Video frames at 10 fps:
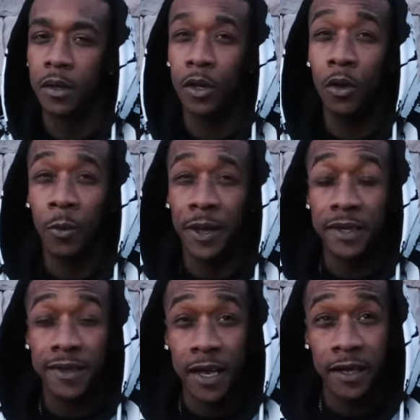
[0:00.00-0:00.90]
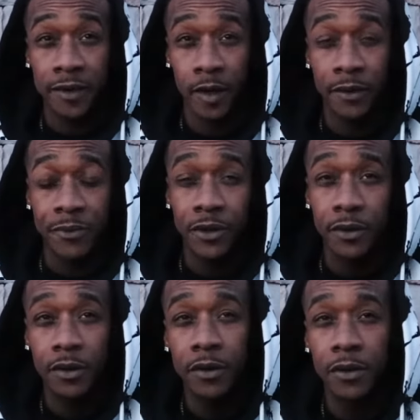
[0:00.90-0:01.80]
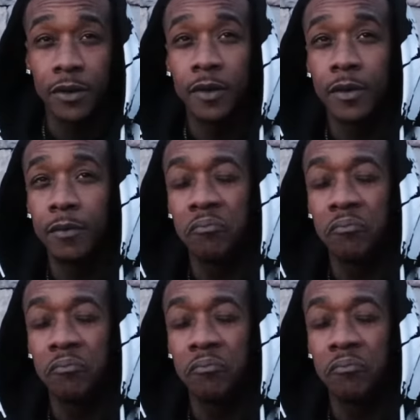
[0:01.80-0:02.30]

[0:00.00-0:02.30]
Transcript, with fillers: Lil Wayne, sky's the limit. Okay.